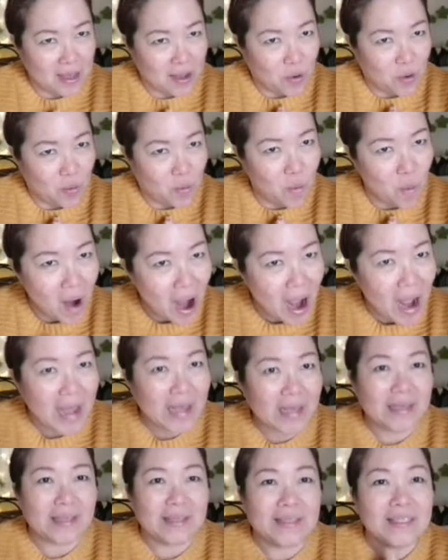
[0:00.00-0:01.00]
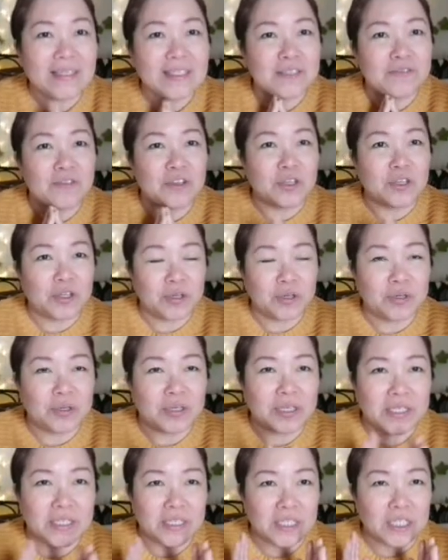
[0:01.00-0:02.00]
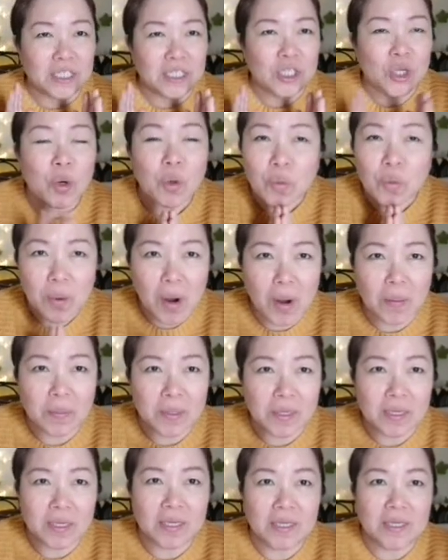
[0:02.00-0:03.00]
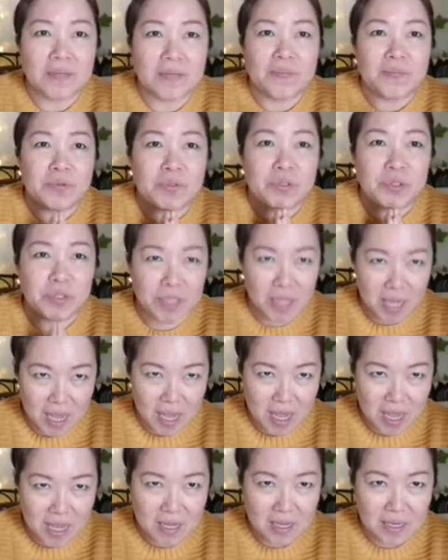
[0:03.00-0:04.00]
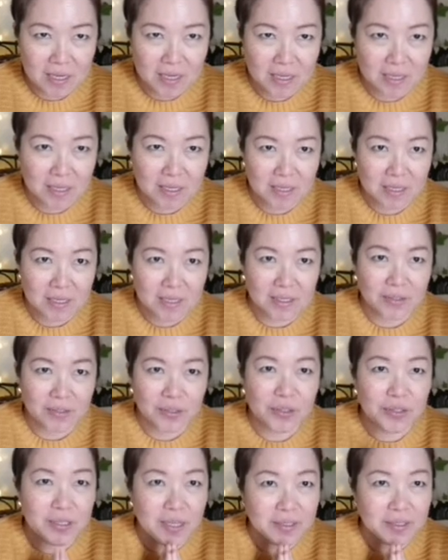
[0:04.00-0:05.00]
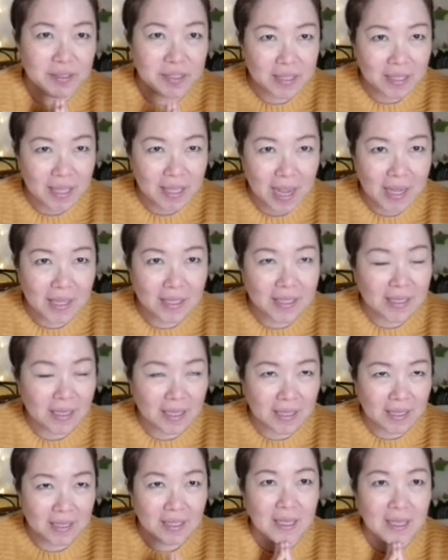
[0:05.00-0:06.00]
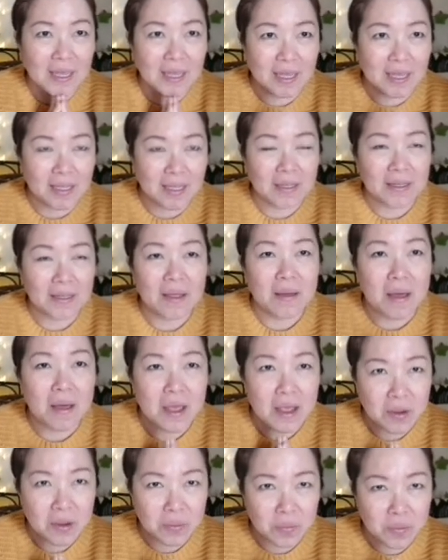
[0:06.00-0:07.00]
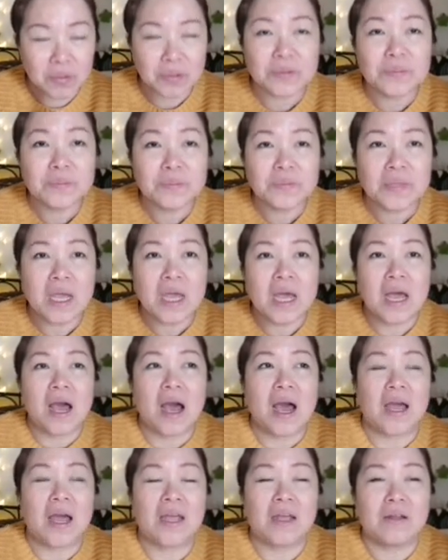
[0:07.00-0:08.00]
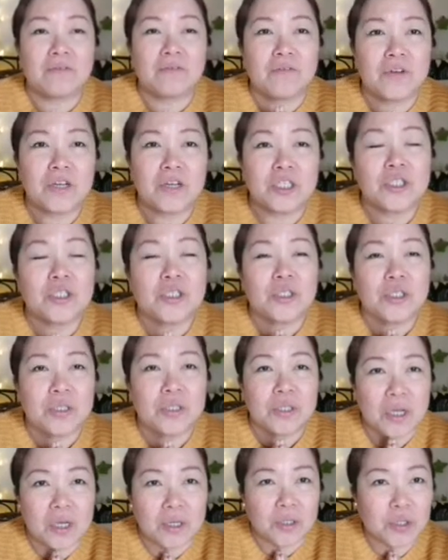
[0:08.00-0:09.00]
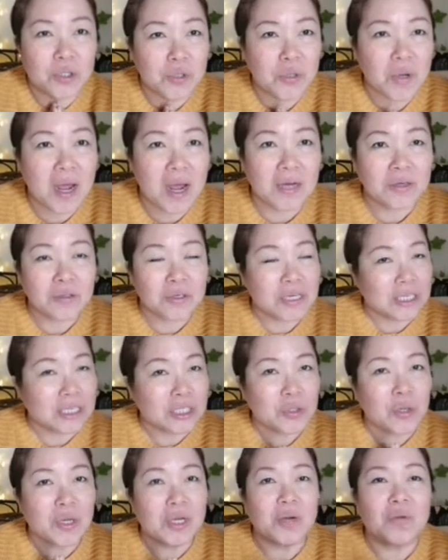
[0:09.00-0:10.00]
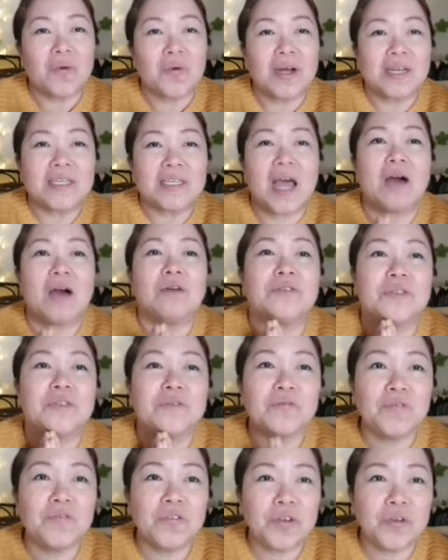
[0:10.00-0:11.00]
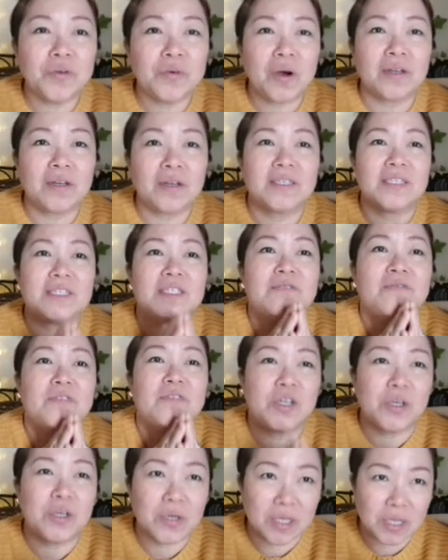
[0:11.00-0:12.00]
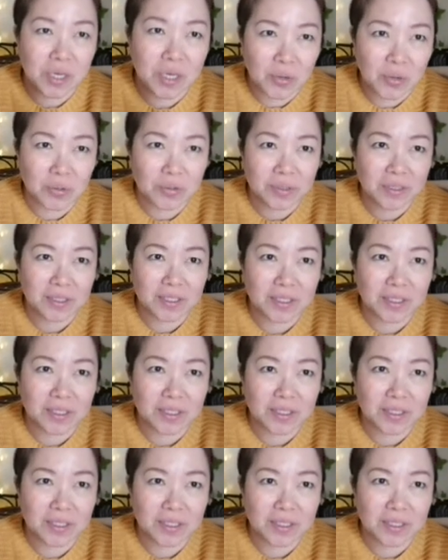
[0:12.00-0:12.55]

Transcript: why this video is so popular. Today 2019 in April, I have reached 221,000 views on this video alone.